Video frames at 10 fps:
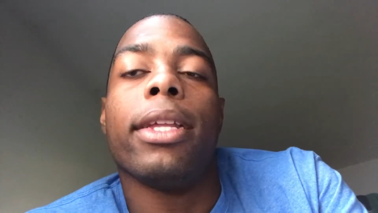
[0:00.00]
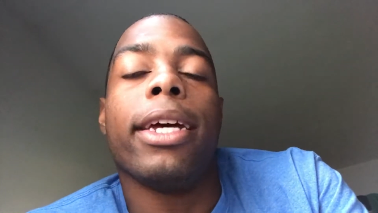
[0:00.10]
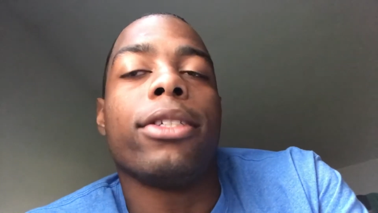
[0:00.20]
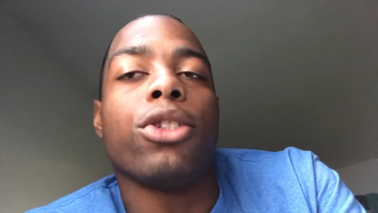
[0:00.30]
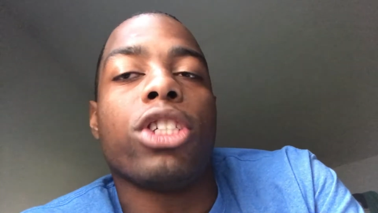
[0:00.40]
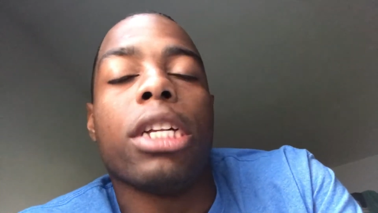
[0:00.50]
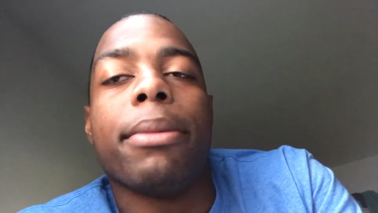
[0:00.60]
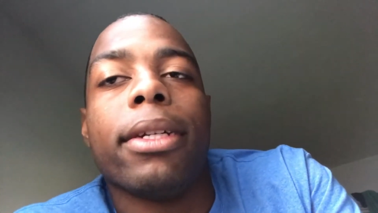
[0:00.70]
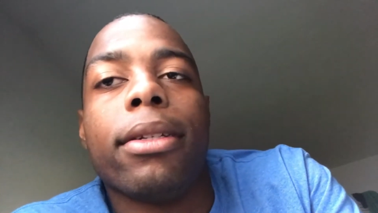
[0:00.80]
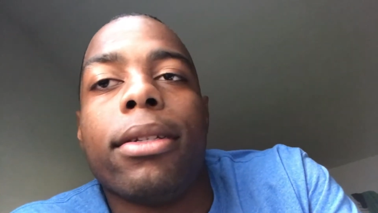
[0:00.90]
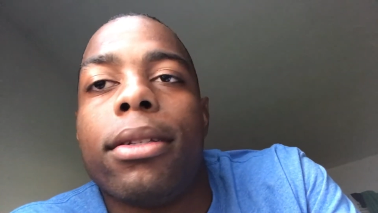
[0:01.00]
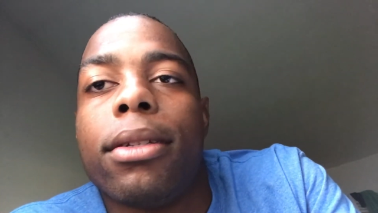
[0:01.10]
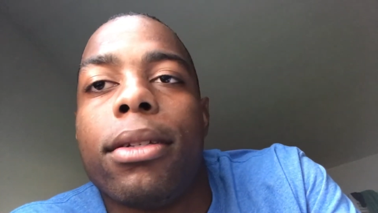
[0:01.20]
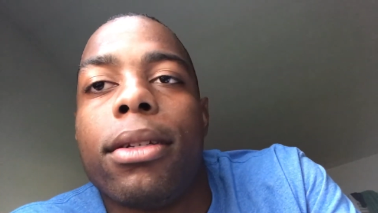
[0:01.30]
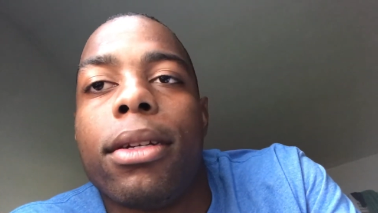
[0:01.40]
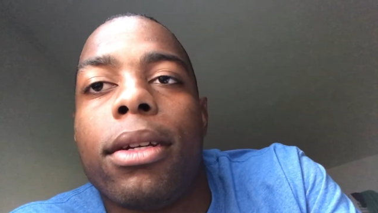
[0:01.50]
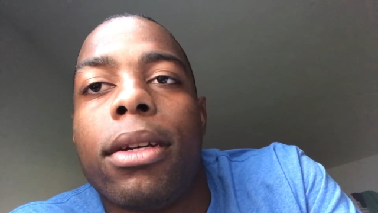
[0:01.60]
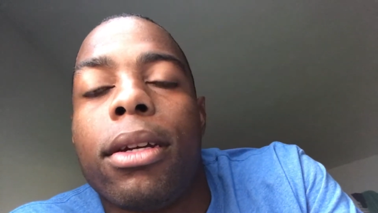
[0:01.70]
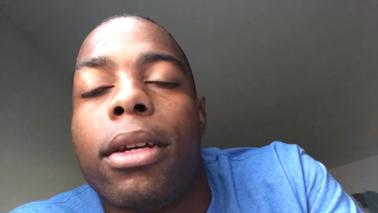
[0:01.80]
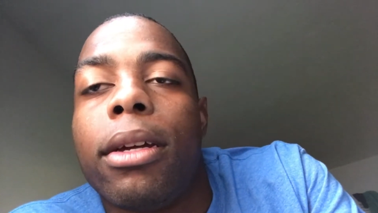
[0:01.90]
Ladies and gentlemen,
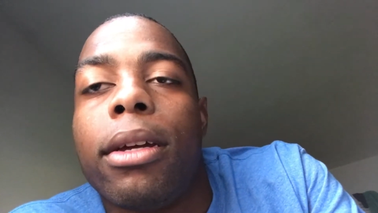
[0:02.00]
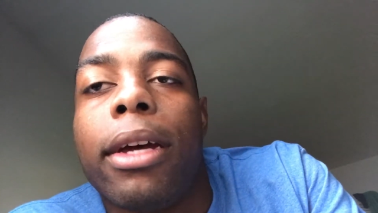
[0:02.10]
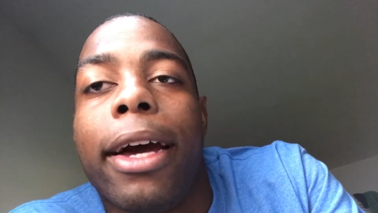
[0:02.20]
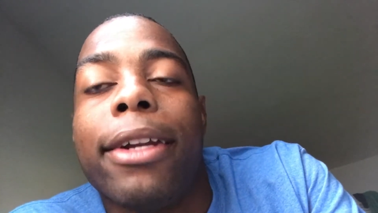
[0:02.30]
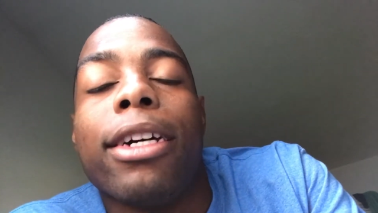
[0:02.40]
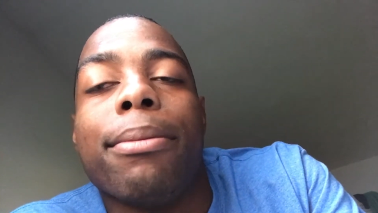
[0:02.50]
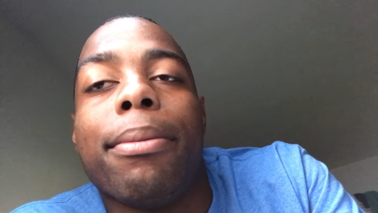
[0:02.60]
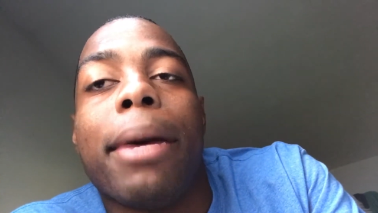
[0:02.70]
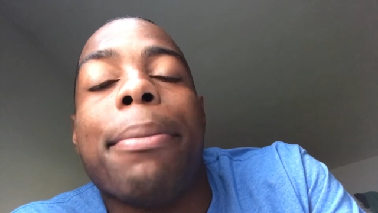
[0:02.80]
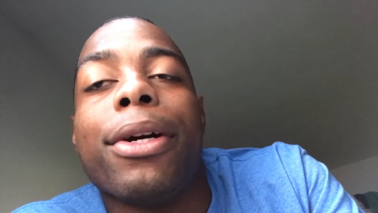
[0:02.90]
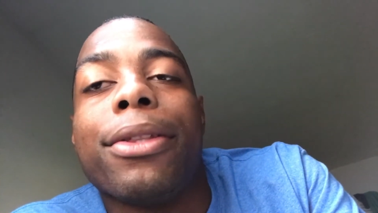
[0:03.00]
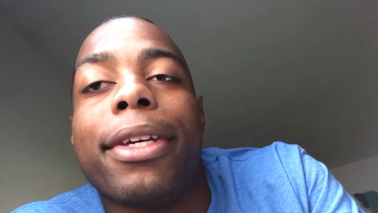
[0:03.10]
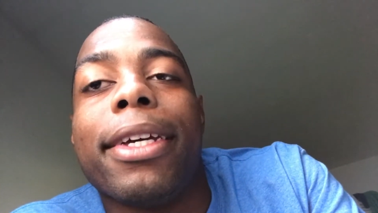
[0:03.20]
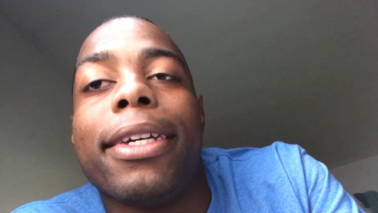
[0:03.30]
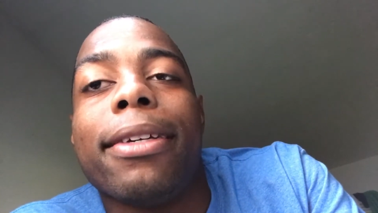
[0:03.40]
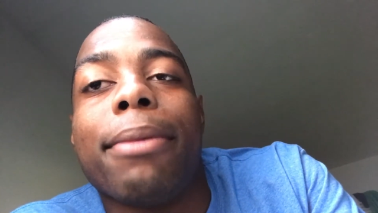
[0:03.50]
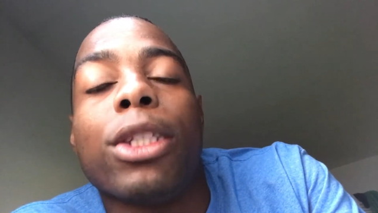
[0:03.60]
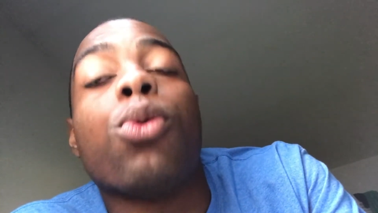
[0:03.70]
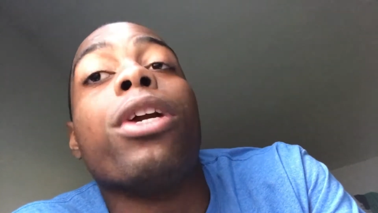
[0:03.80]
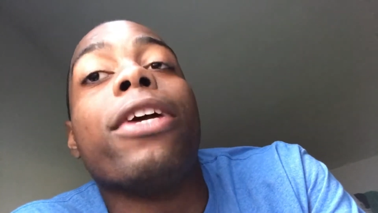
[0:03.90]
I know my birthday, my
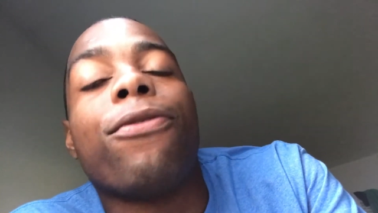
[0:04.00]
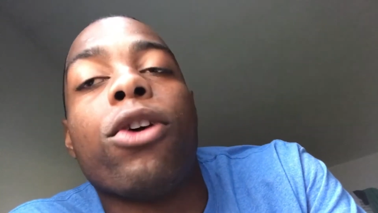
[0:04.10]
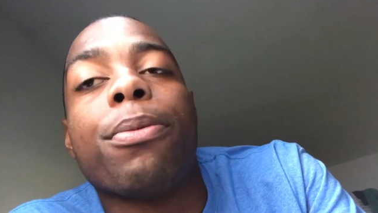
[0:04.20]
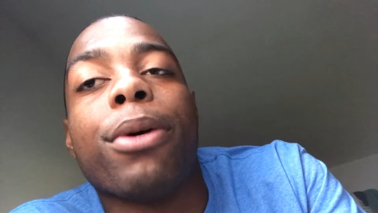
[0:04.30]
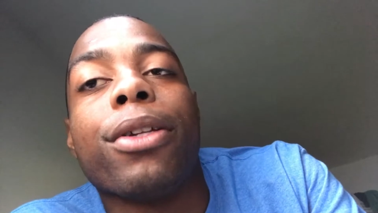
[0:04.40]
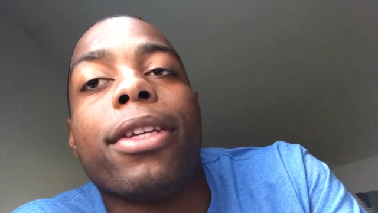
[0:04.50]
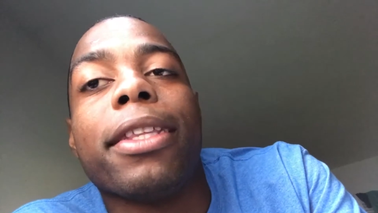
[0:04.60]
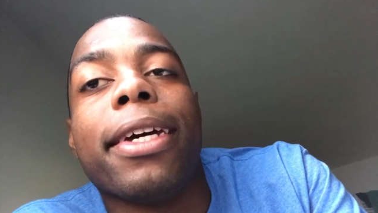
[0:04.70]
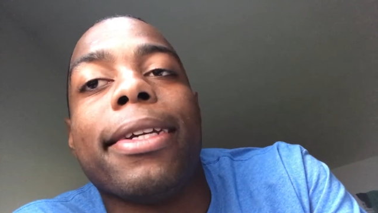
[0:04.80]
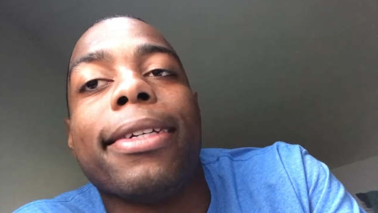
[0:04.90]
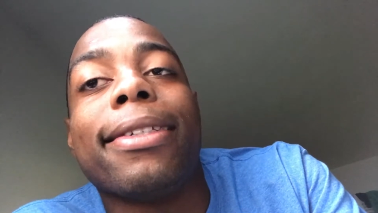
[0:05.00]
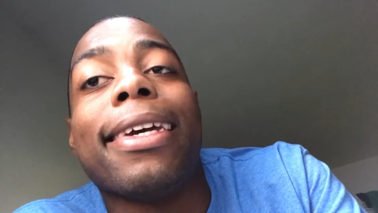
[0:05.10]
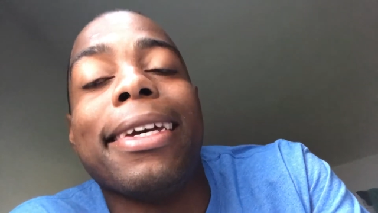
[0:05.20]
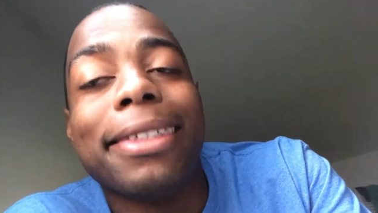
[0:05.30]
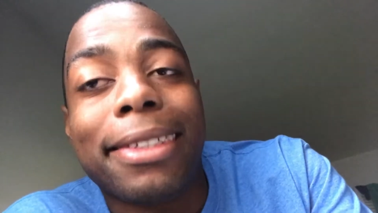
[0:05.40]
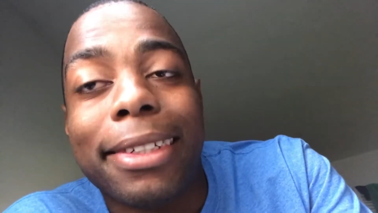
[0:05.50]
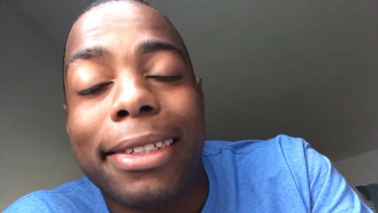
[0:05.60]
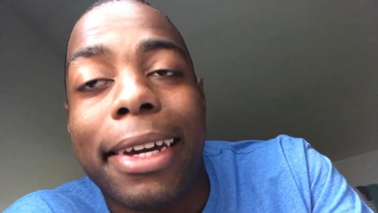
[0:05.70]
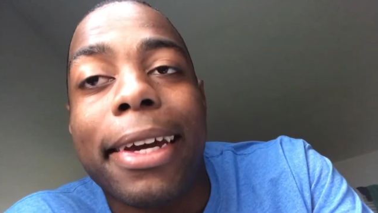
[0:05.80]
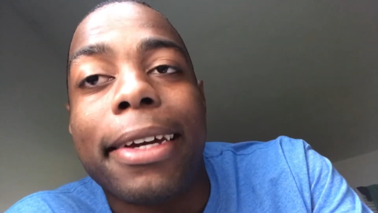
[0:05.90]
24th birthday, that is, is
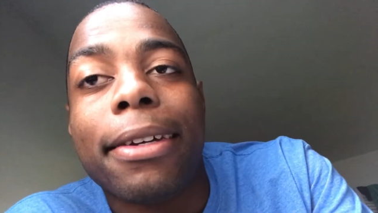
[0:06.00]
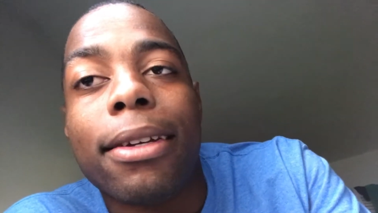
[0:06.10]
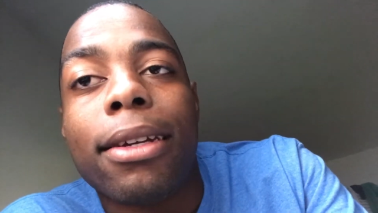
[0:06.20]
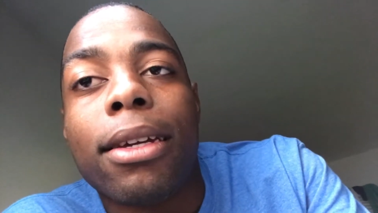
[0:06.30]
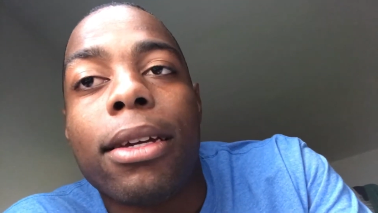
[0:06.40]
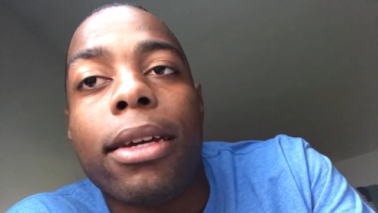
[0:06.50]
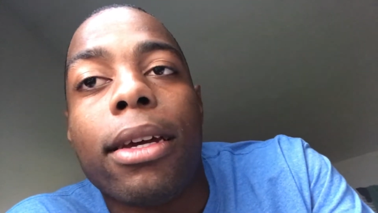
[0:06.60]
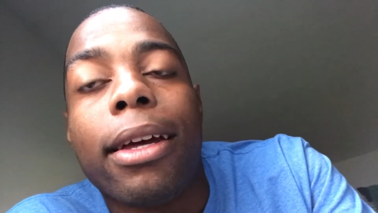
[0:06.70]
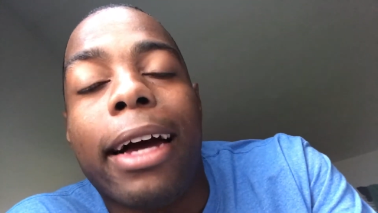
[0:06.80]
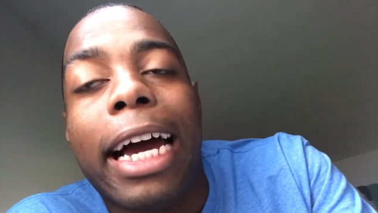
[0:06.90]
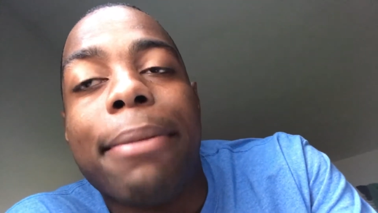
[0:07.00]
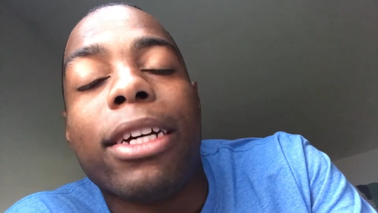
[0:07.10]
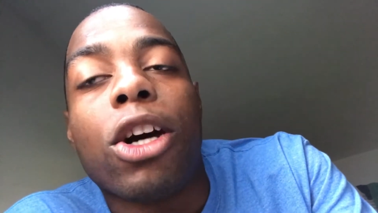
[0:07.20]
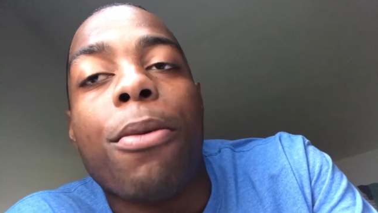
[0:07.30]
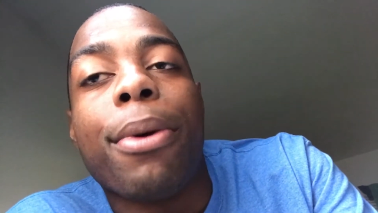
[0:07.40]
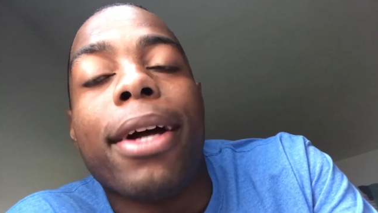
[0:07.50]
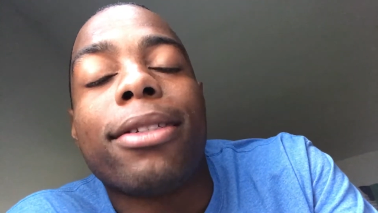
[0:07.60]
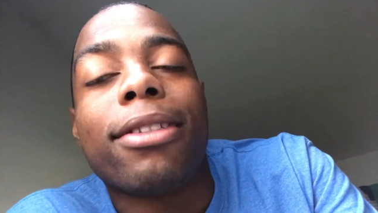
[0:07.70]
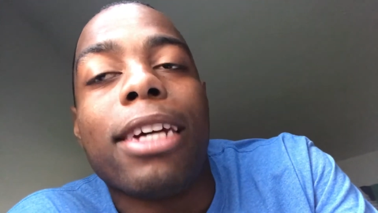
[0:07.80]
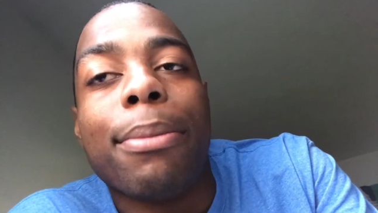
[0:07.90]
today. I am Kobe
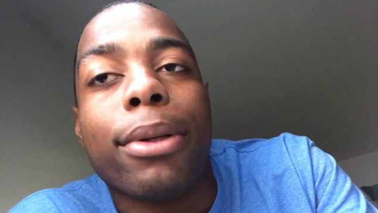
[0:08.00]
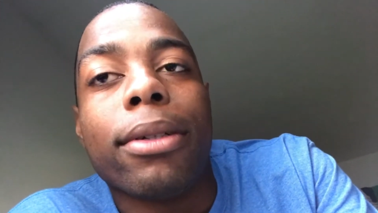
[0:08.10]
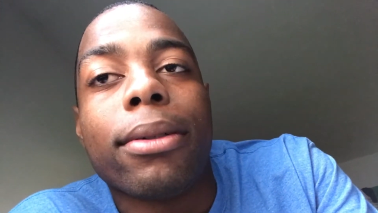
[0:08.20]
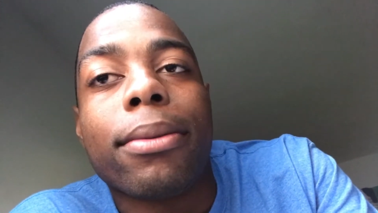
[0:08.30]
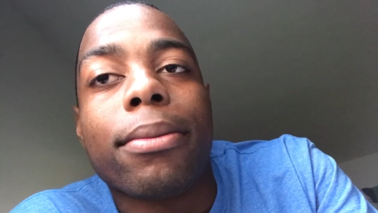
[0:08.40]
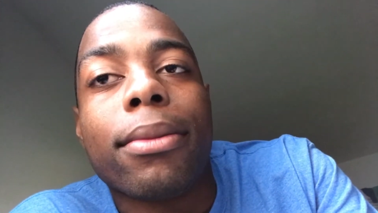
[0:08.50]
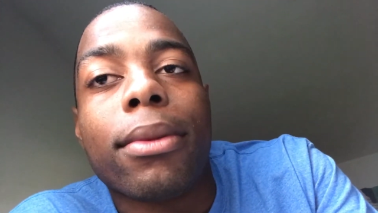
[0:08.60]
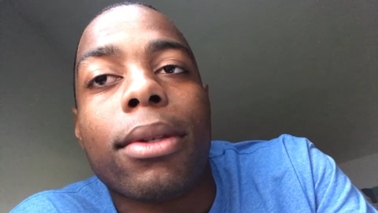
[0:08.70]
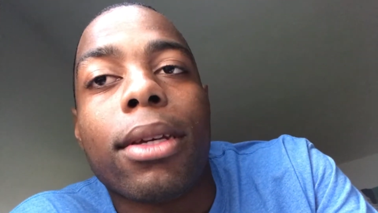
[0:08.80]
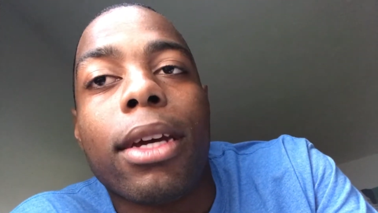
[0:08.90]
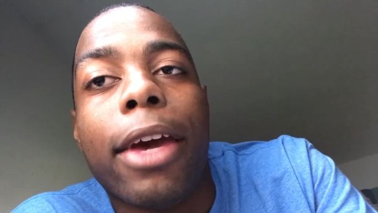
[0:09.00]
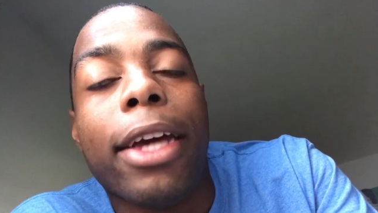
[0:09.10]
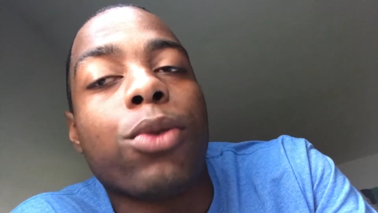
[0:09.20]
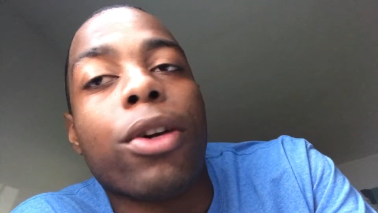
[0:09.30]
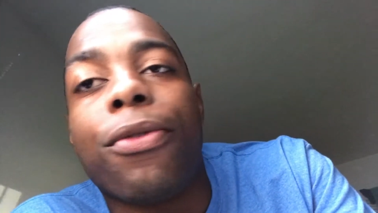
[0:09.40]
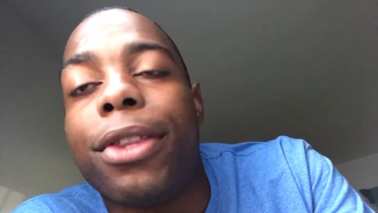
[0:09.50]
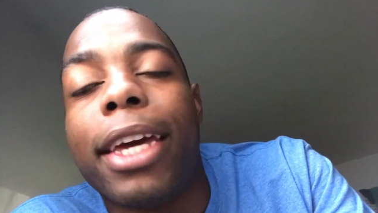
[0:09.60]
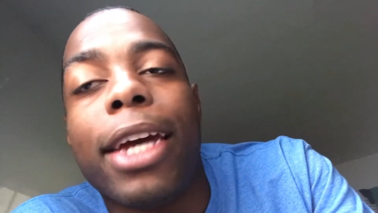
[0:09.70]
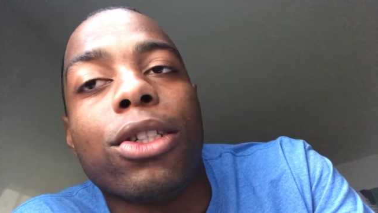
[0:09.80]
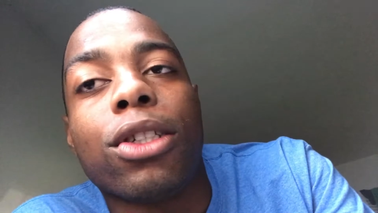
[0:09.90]
Bryant's number, and that's one for the
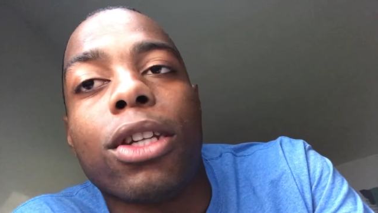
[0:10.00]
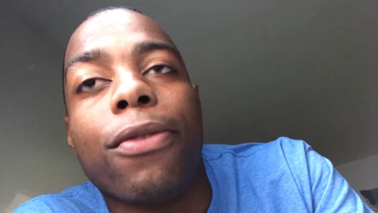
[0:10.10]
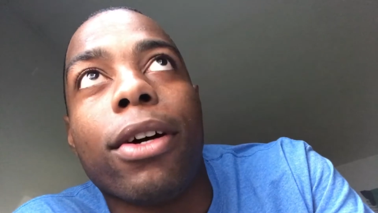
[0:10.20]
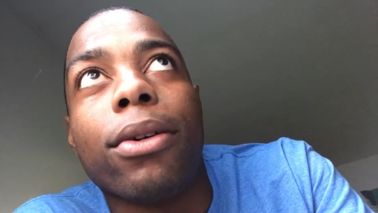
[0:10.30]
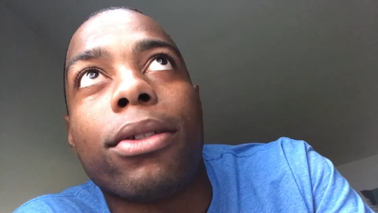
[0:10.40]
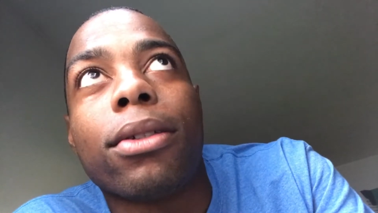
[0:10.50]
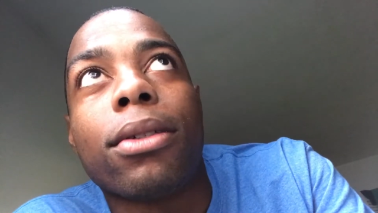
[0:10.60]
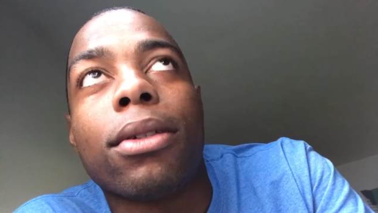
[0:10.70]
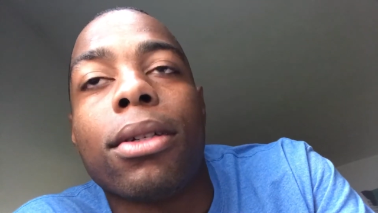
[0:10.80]
ages, though, folks.